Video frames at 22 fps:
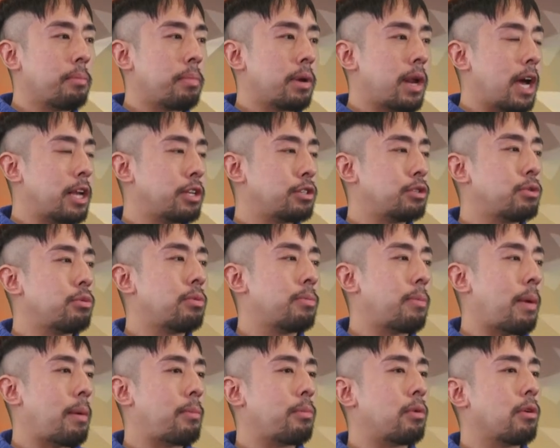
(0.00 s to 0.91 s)
but I do
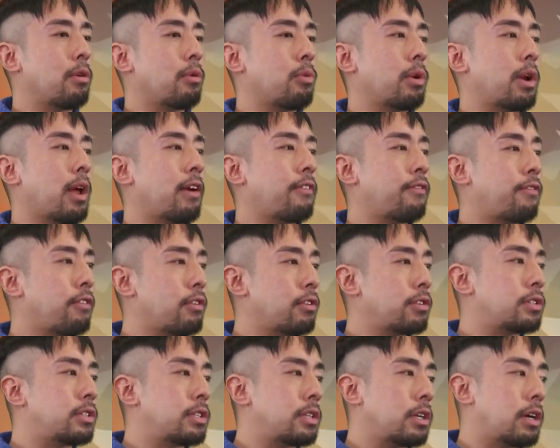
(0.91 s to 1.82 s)
remember when I
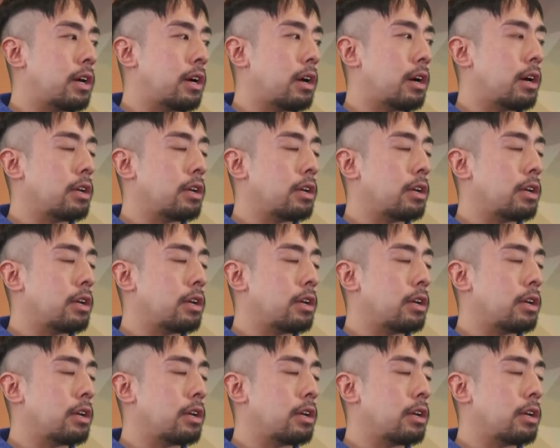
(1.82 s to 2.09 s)
first,